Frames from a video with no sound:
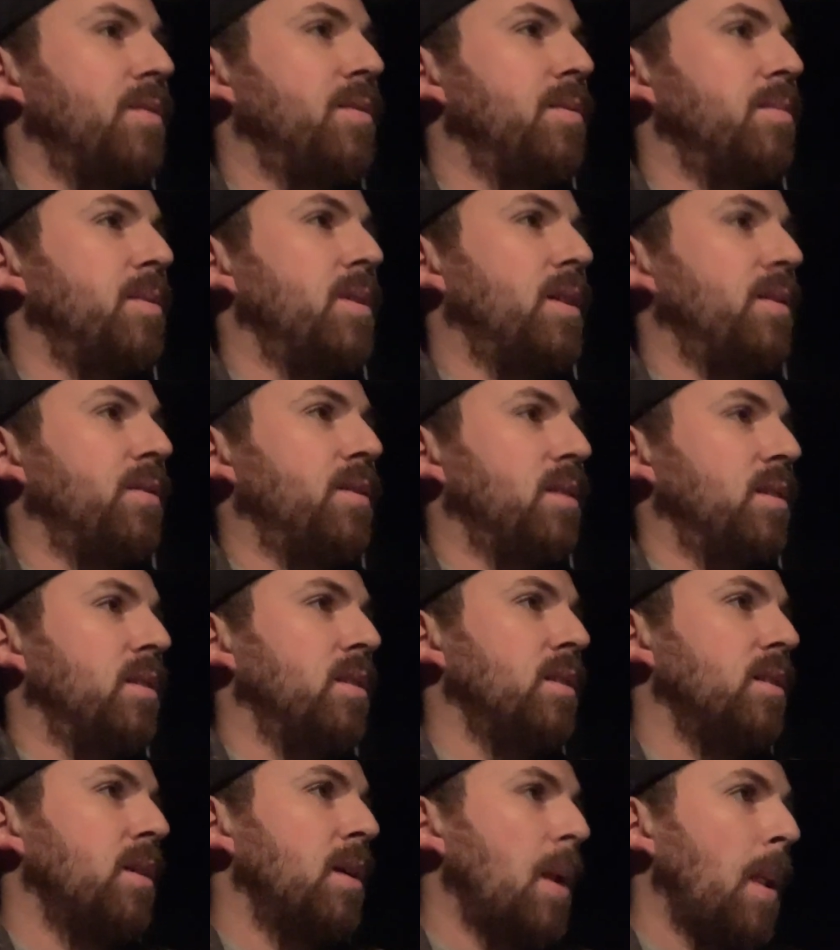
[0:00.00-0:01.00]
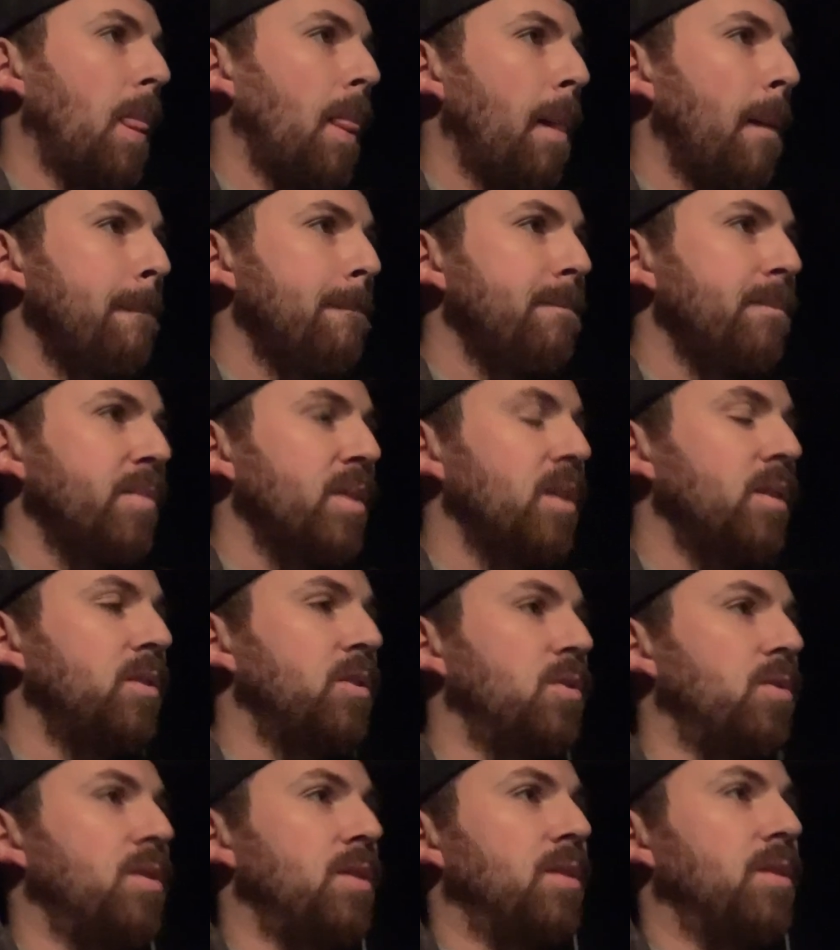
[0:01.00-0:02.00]
I'm gonna have to
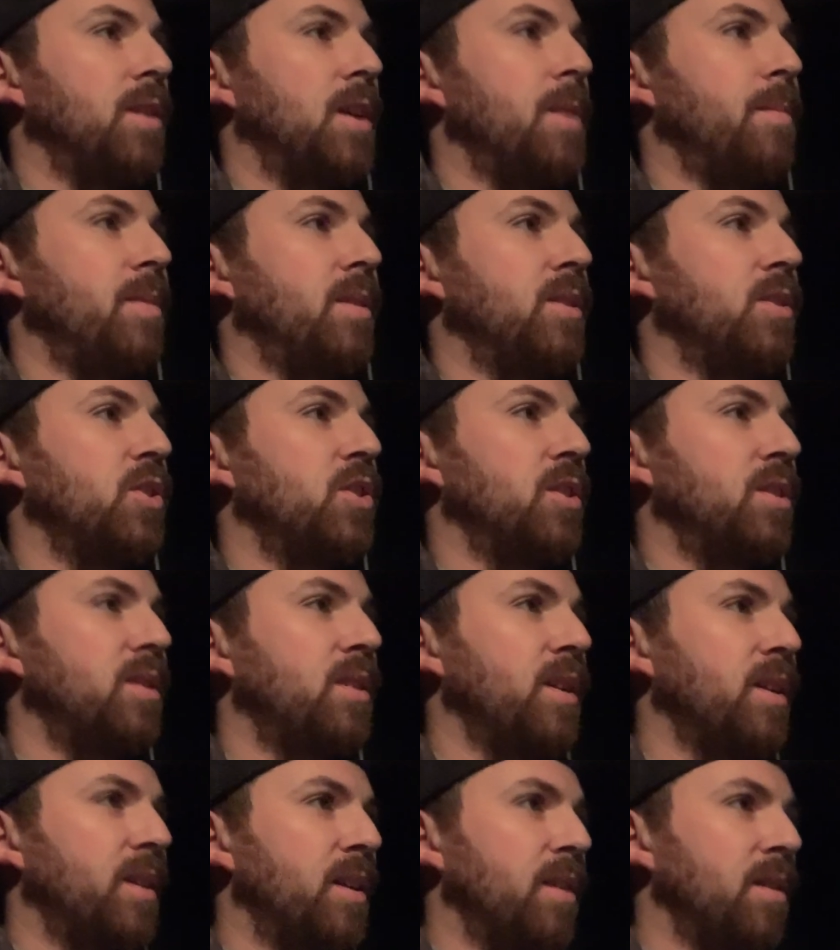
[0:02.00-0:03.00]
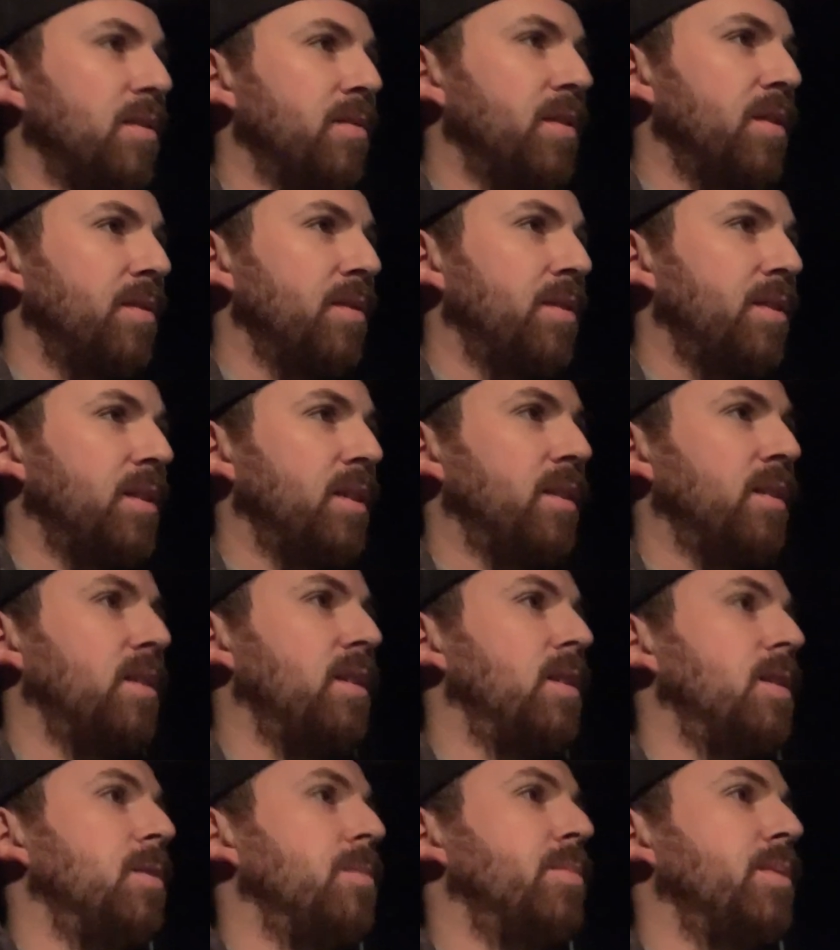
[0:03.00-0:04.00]
do the alignment. It should take care of everything
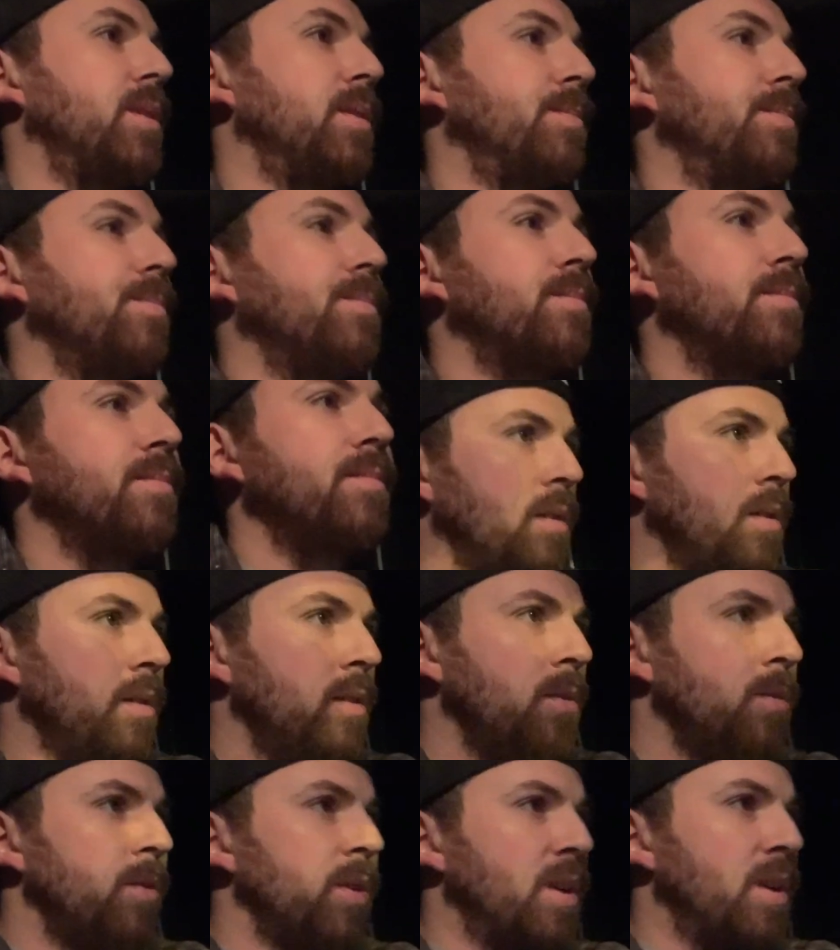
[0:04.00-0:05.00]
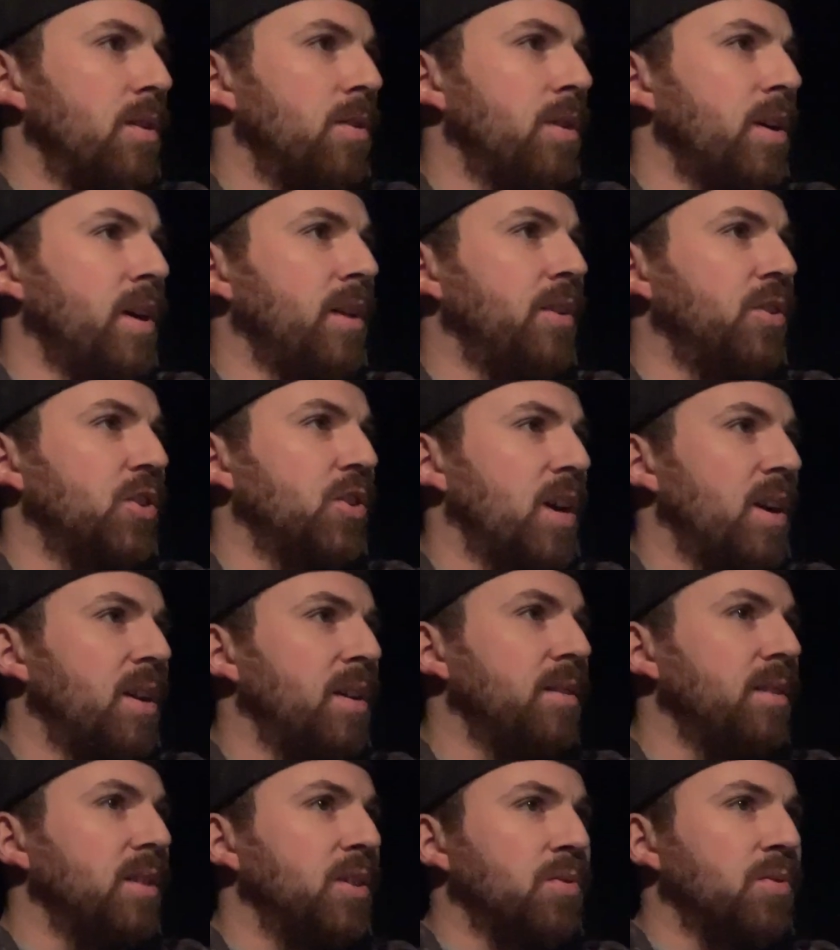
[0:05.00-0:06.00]
there, but we can go ahead and try to
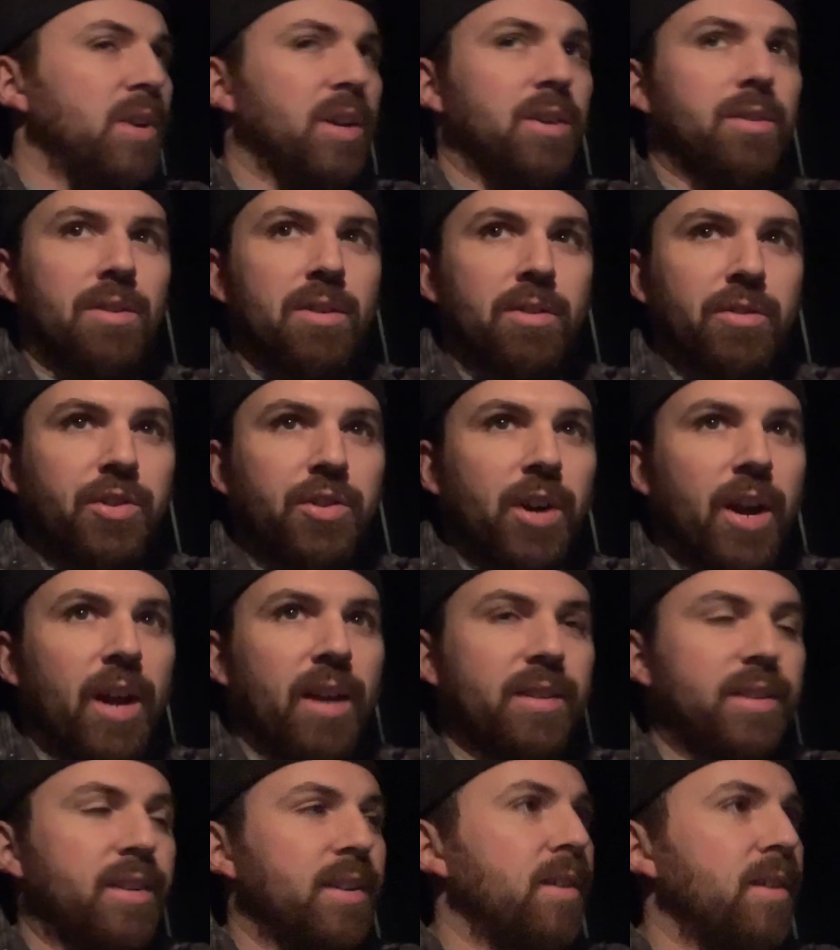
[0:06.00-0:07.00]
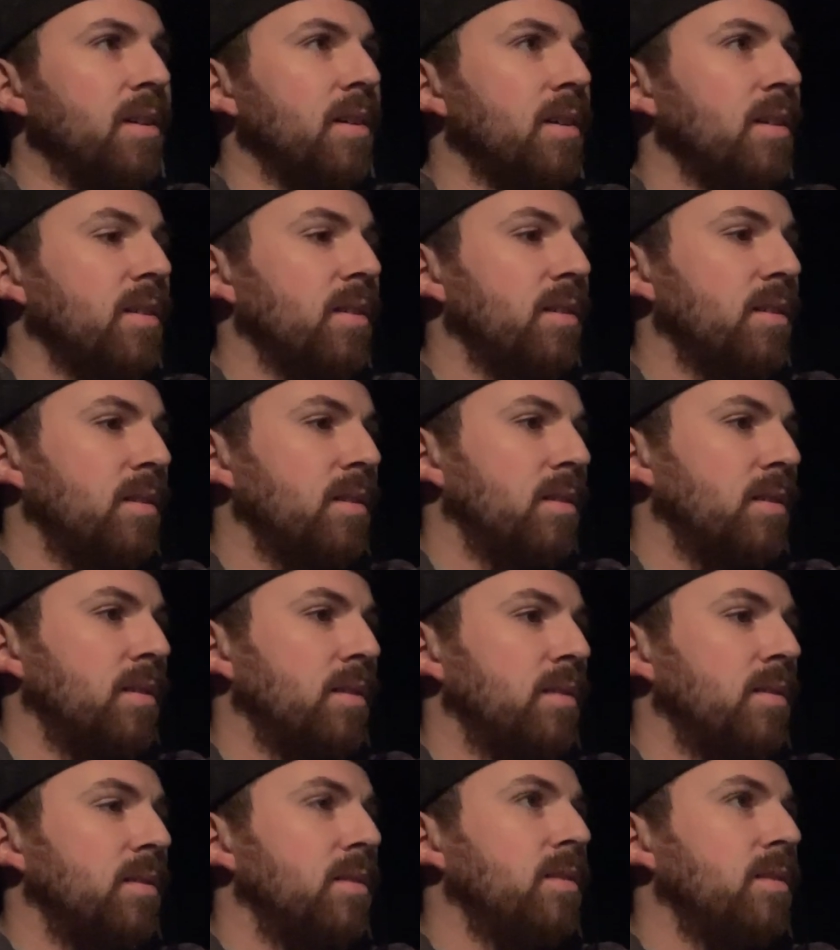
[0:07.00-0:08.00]
hit these railroad tracks here.
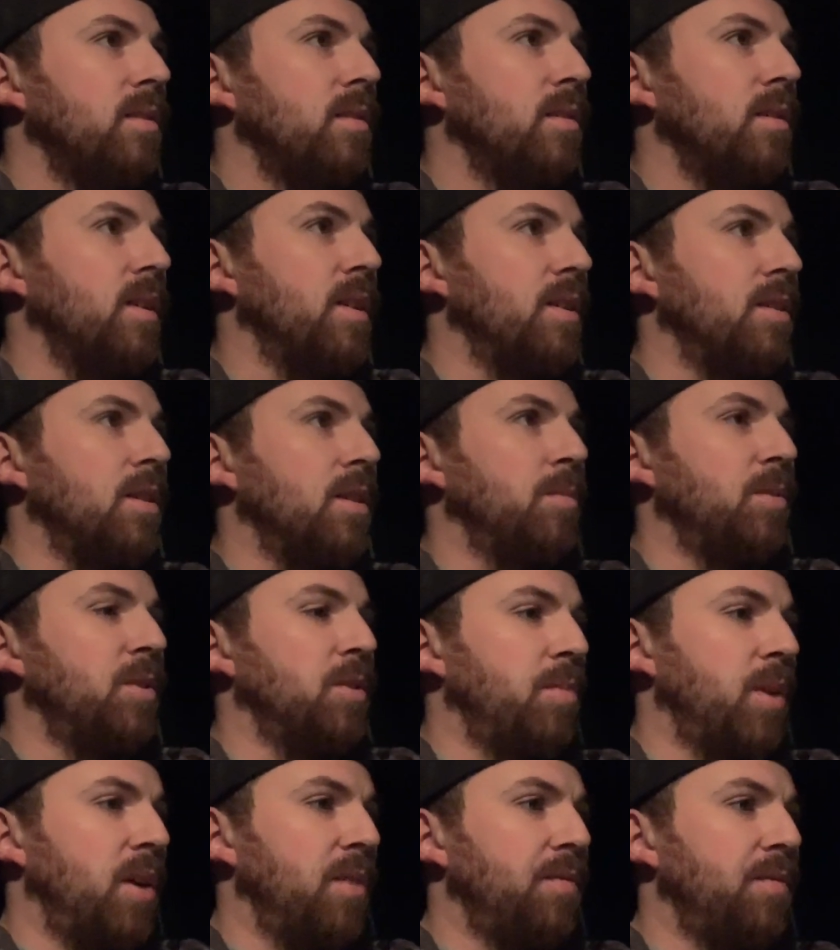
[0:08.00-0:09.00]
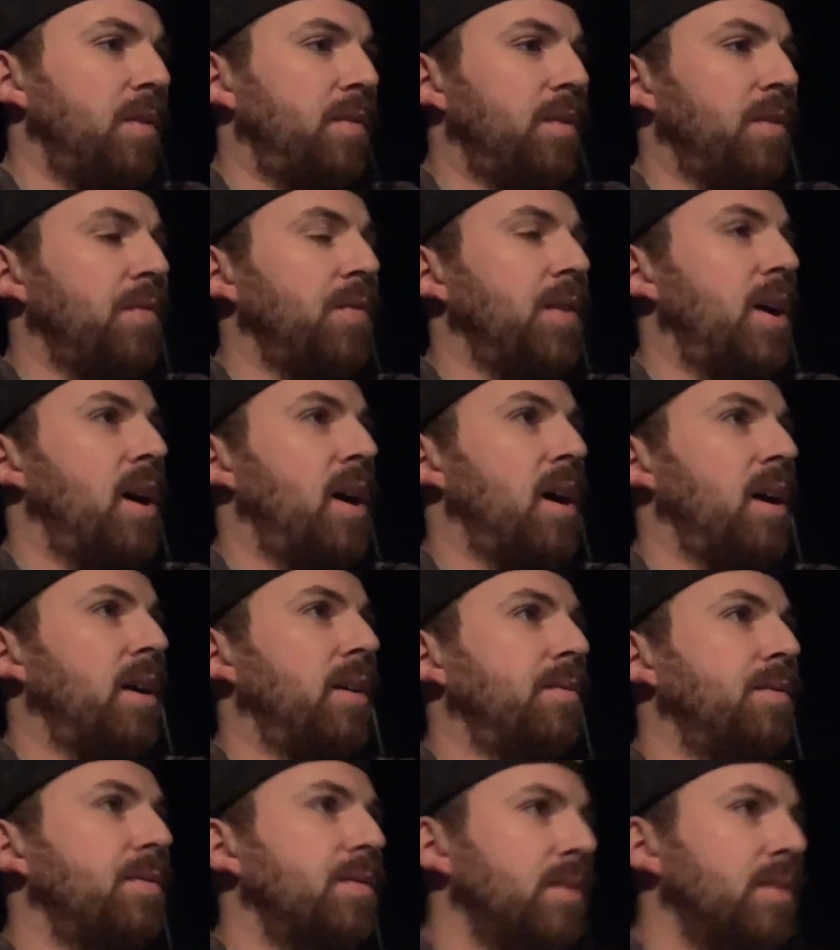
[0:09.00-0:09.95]
Get her up to about 55.